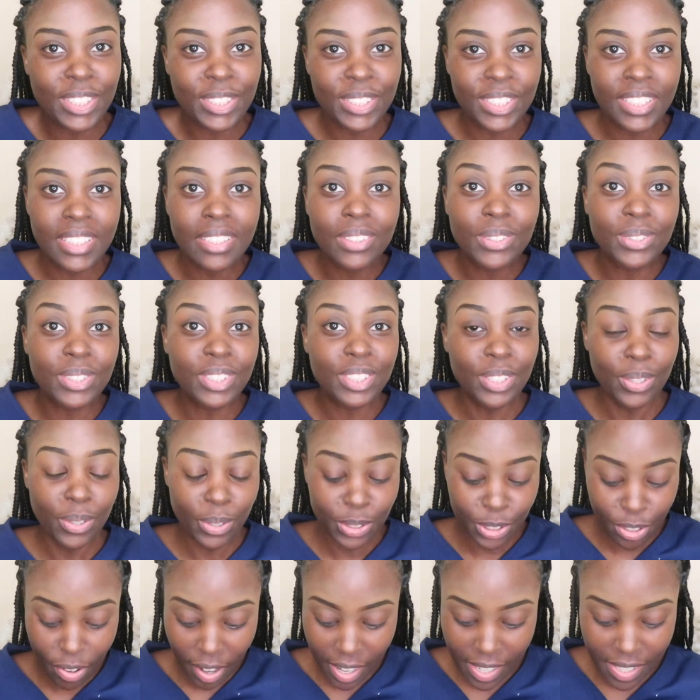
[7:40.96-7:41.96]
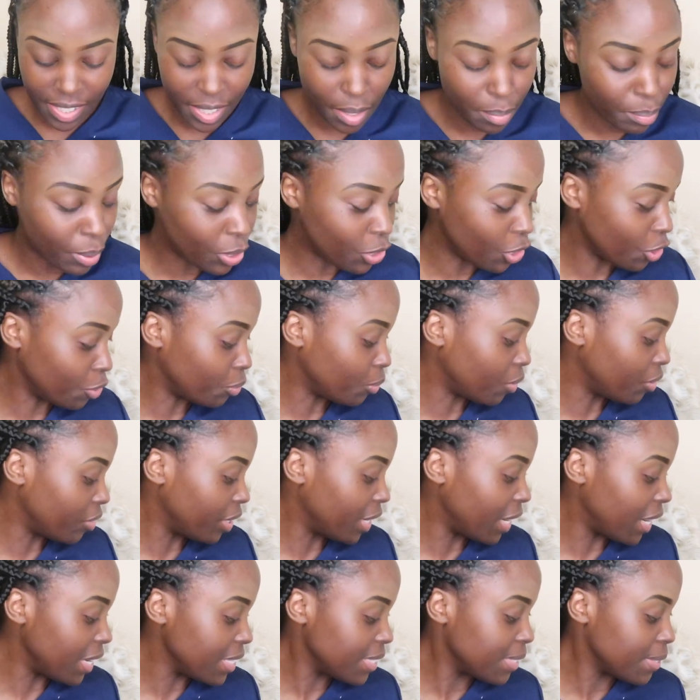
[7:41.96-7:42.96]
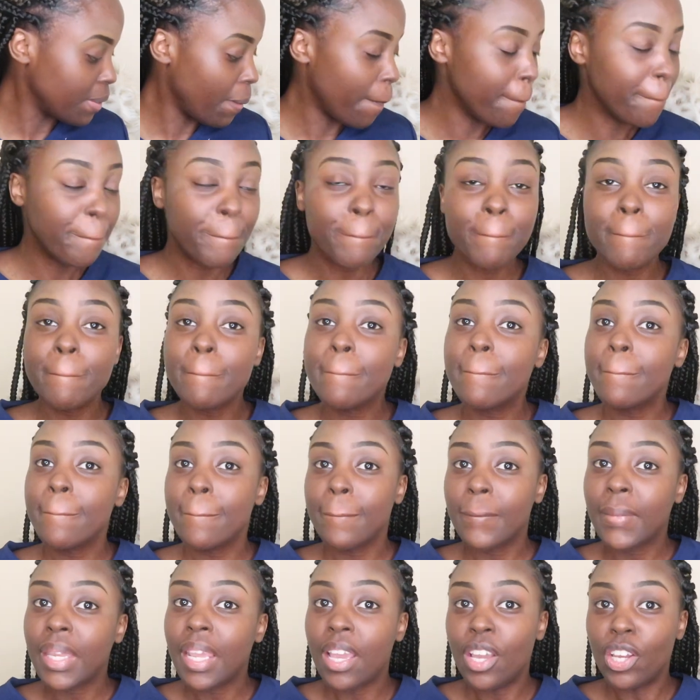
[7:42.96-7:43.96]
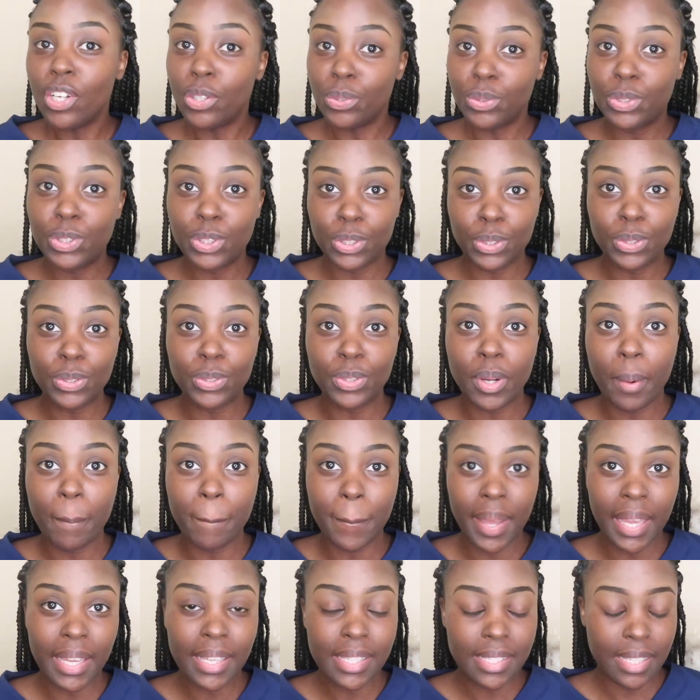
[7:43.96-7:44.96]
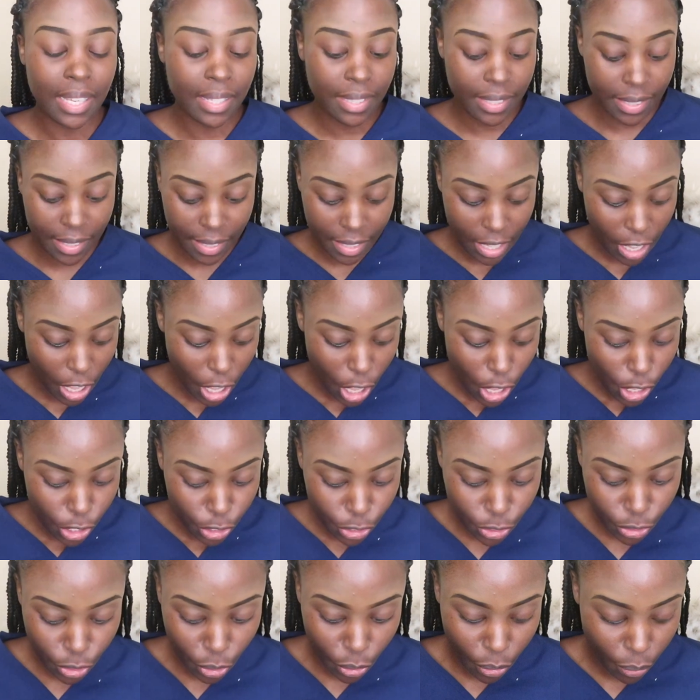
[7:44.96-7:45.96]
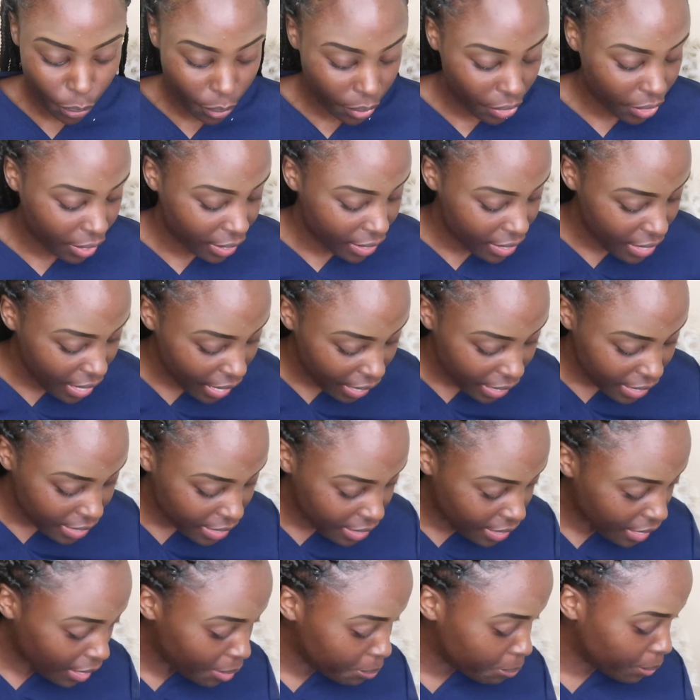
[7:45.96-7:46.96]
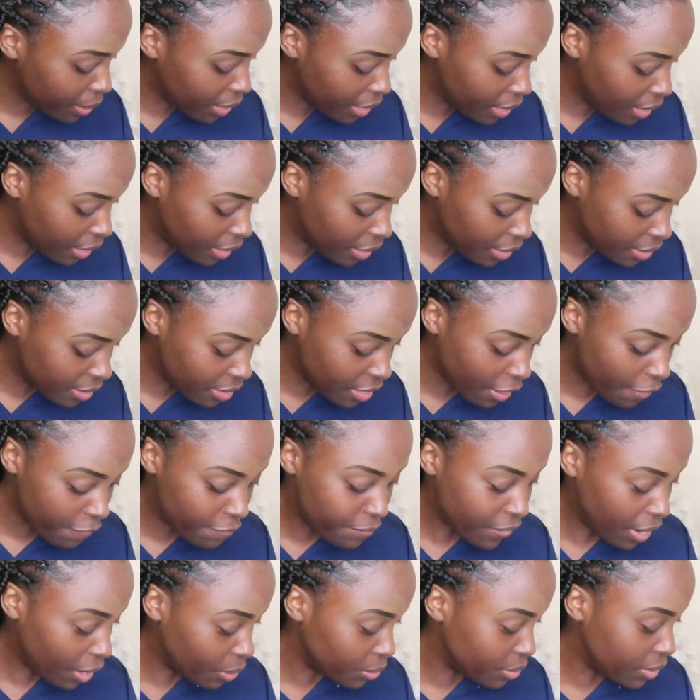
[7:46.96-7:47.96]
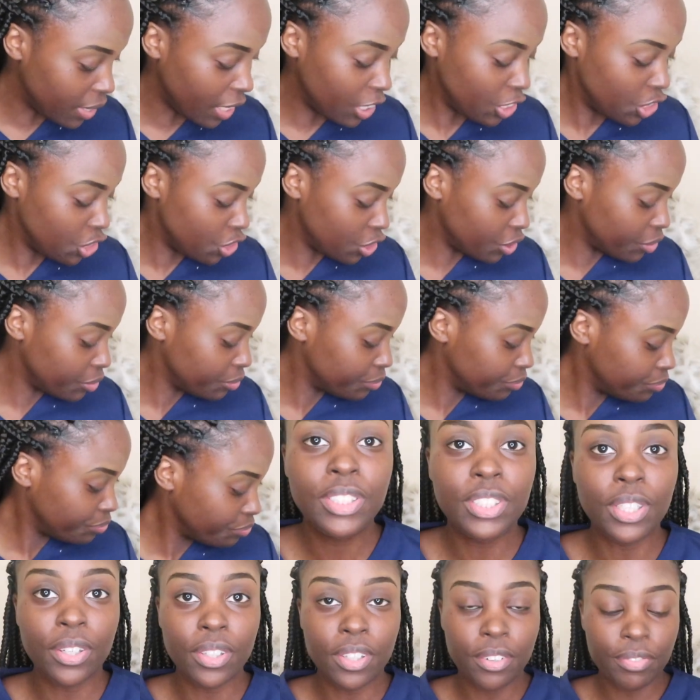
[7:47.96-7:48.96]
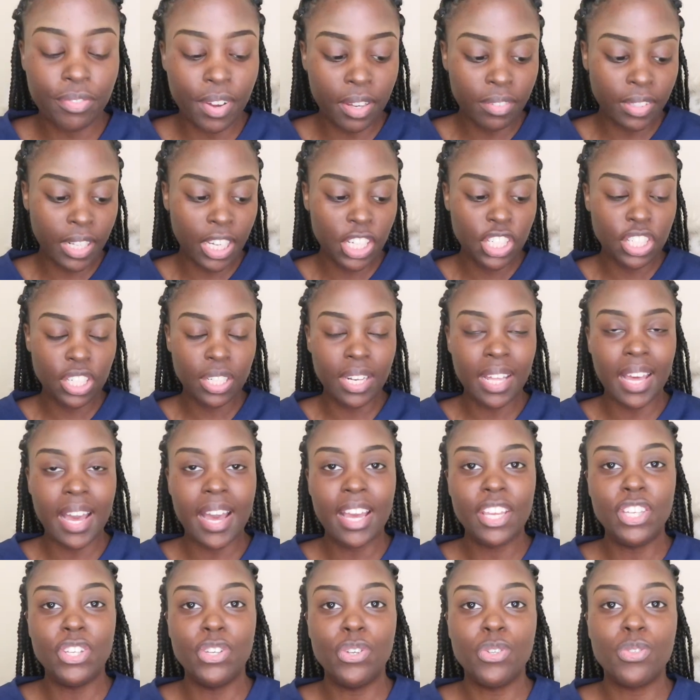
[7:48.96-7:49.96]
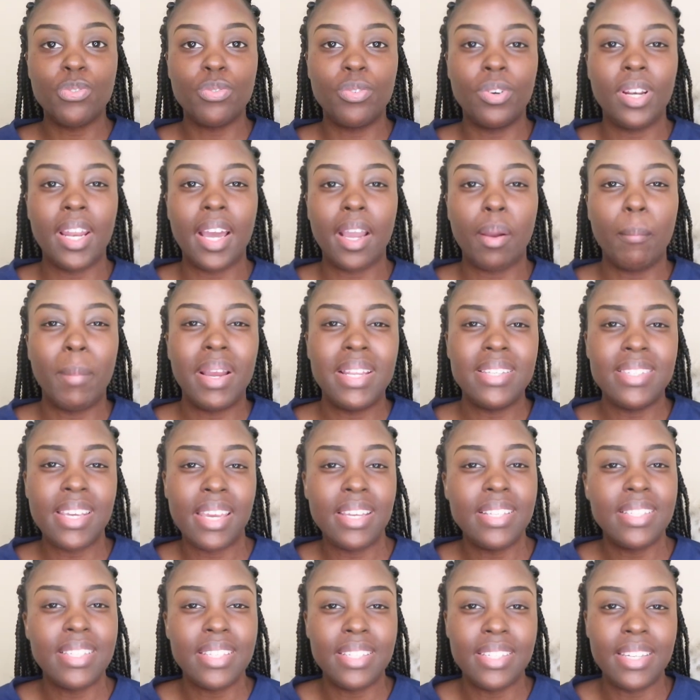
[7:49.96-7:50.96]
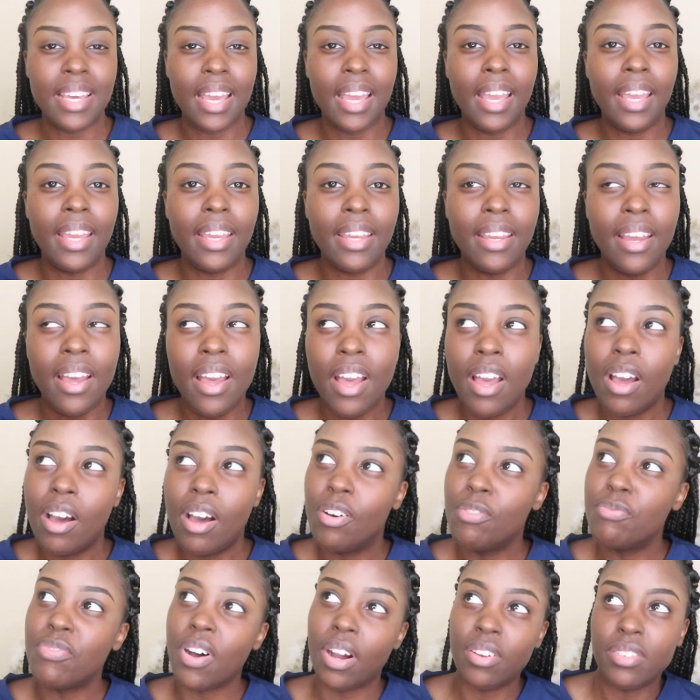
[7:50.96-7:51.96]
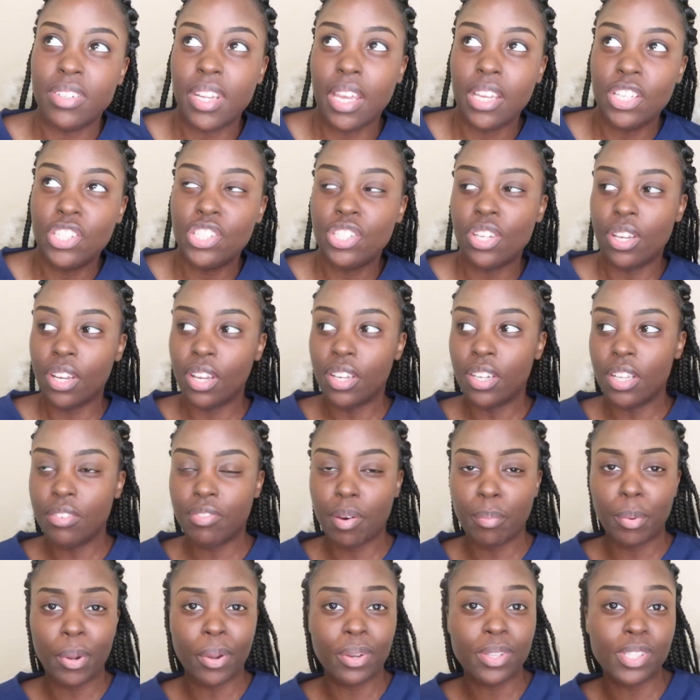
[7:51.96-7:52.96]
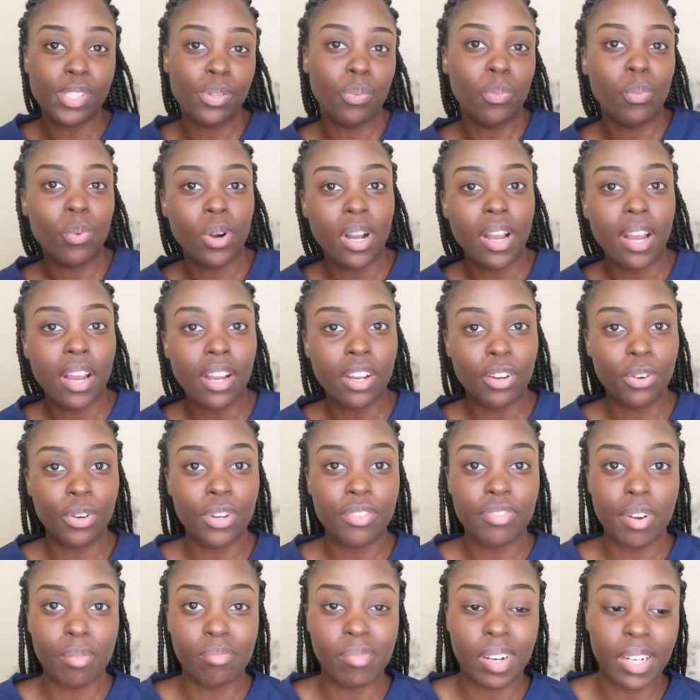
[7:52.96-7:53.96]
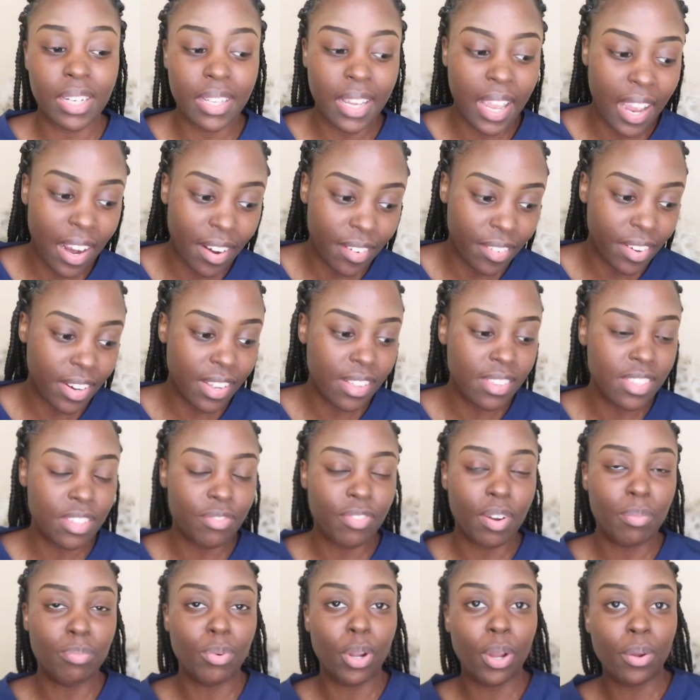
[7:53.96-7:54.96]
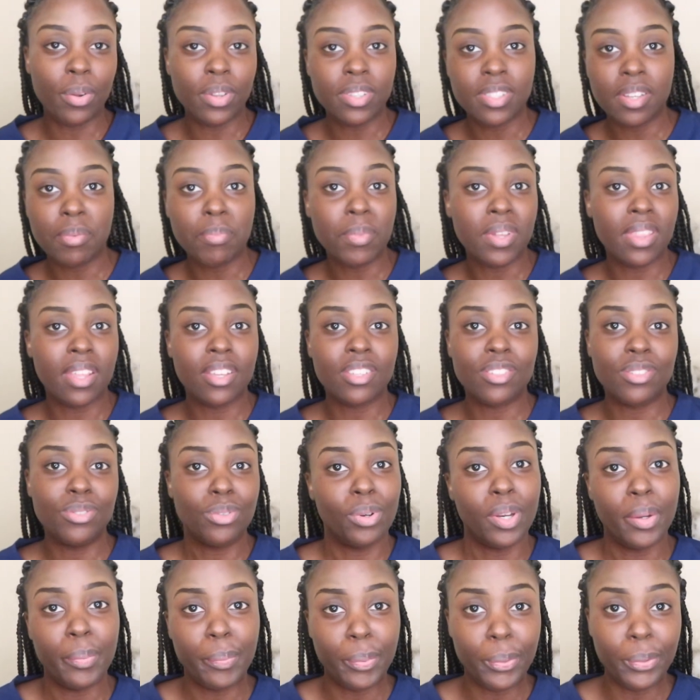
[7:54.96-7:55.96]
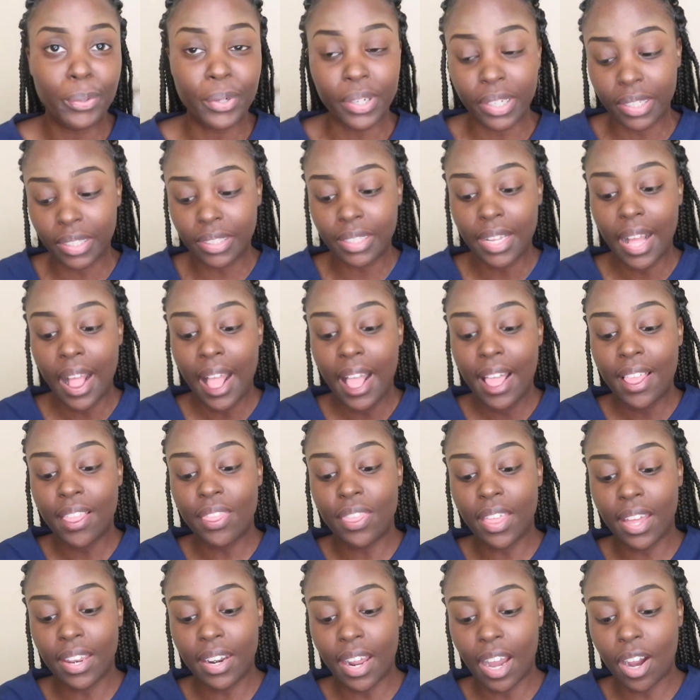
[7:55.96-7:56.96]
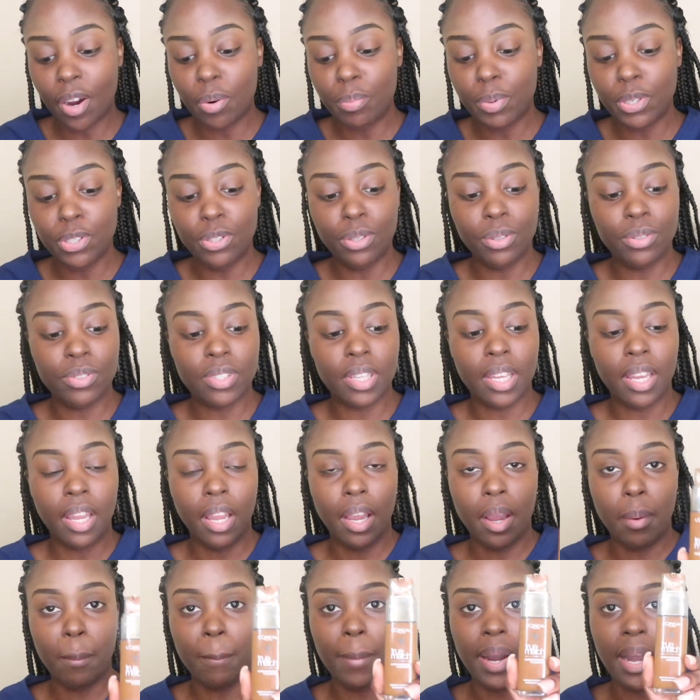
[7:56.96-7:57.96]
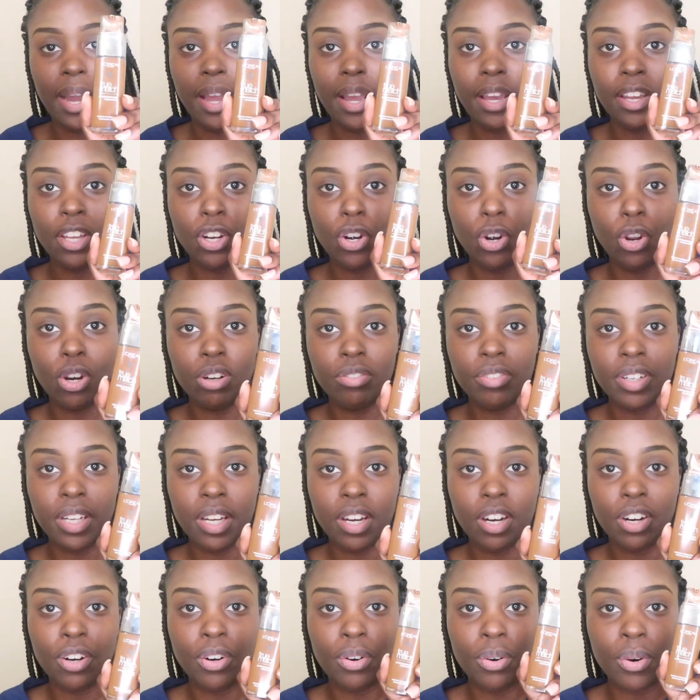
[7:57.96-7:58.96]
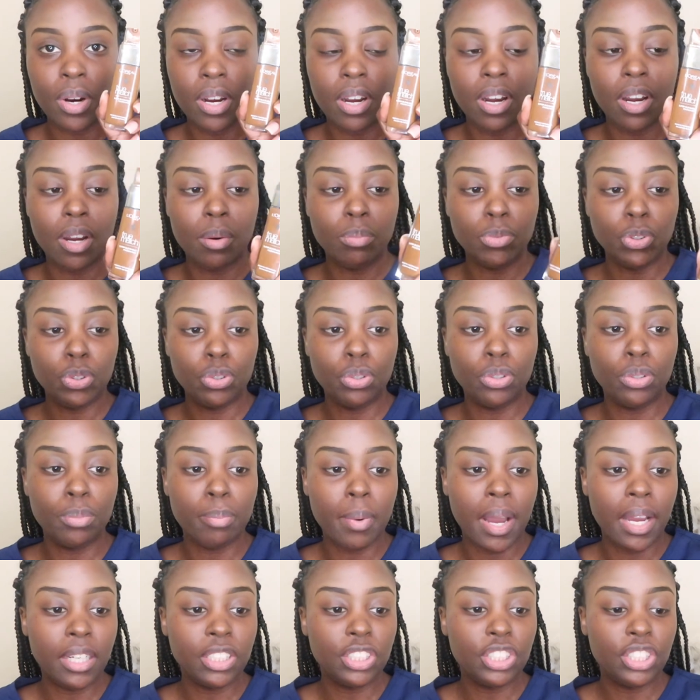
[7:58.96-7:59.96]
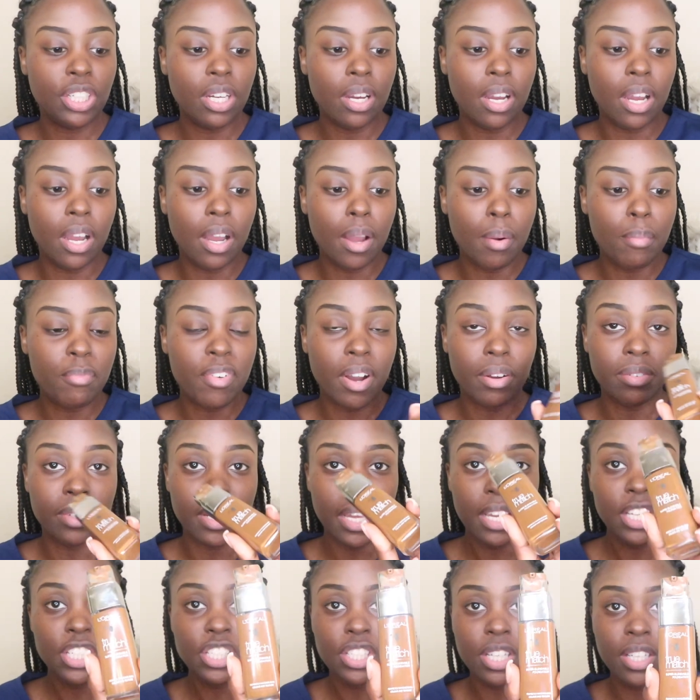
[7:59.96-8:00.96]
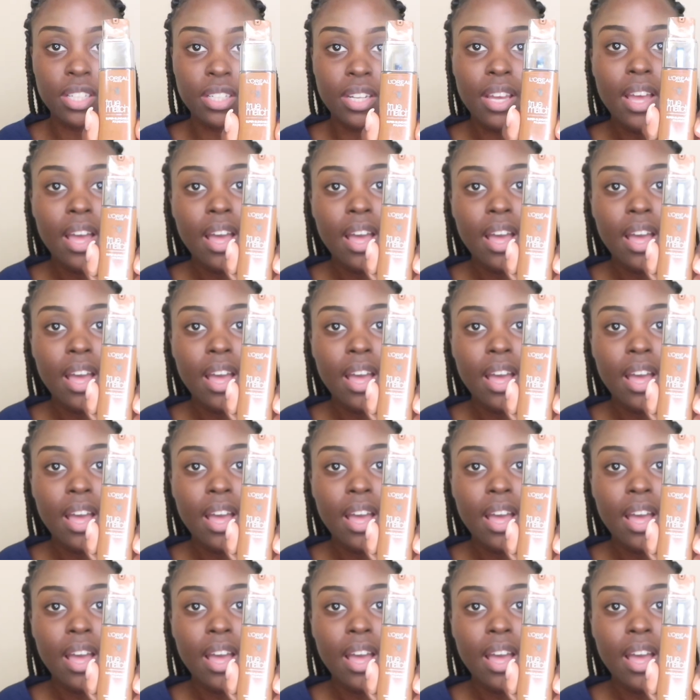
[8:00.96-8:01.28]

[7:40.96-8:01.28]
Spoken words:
it still looks crazy, but don't worry guys, it will soon make sense. So the next step is foundation. So the foundation that I use for like my day-to-day foundation, if I'm going to work or if I'm running errands, if I'm going somewhere that's not important, then I'll be using my L'Oreal True Match foundation.